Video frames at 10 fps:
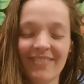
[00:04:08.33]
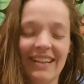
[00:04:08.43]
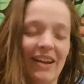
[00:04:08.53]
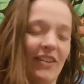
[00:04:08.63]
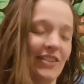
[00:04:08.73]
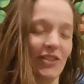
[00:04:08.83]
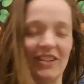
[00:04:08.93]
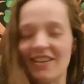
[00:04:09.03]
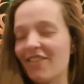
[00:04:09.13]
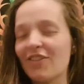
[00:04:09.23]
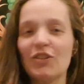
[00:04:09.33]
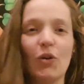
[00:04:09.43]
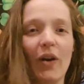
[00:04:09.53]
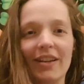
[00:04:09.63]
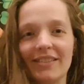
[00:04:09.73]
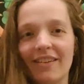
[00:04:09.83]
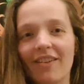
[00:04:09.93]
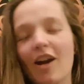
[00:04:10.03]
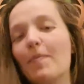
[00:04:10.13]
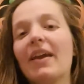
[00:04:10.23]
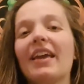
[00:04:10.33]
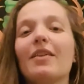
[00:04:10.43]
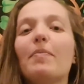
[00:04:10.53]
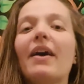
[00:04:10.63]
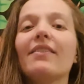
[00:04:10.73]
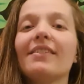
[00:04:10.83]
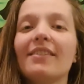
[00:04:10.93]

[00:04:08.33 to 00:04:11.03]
Now there's all these other stories that are coming in about,